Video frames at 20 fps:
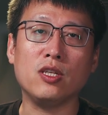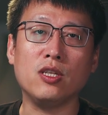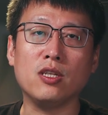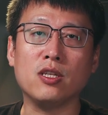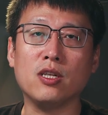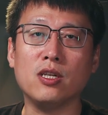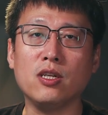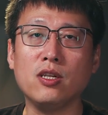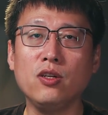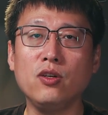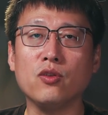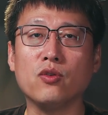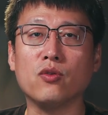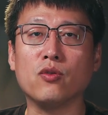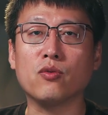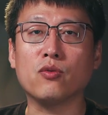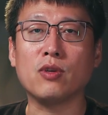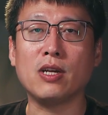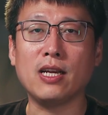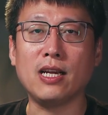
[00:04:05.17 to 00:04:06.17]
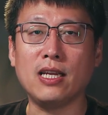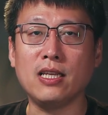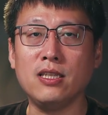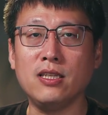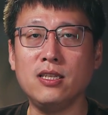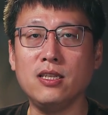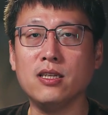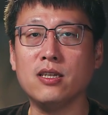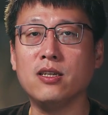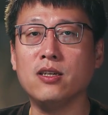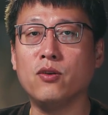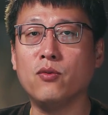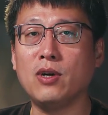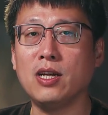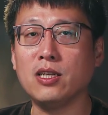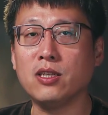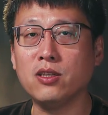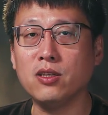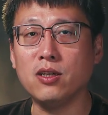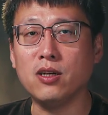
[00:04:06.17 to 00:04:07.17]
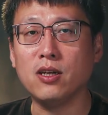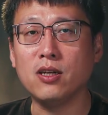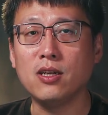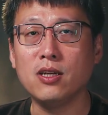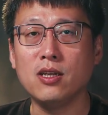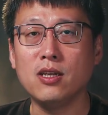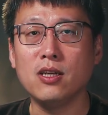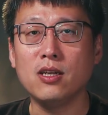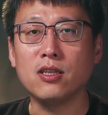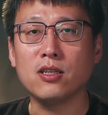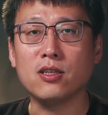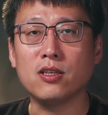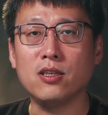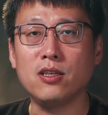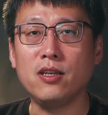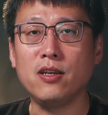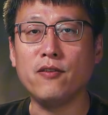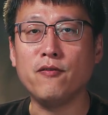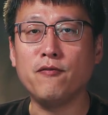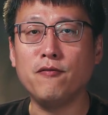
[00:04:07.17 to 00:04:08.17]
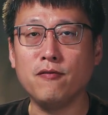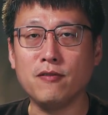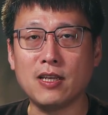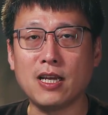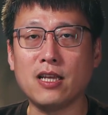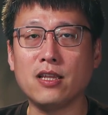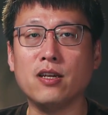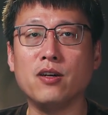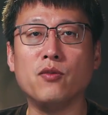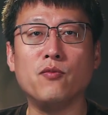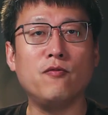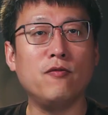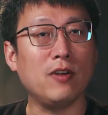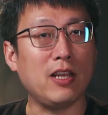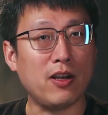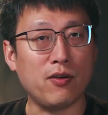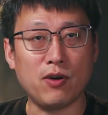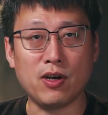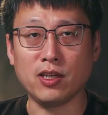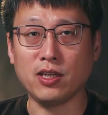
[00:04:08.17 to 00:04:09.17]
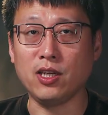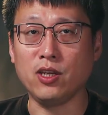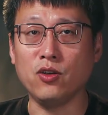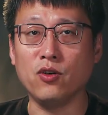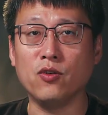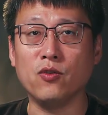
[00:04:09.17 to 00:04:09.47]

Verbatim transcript: to easily integrate various sensors and peripherals for complex IoT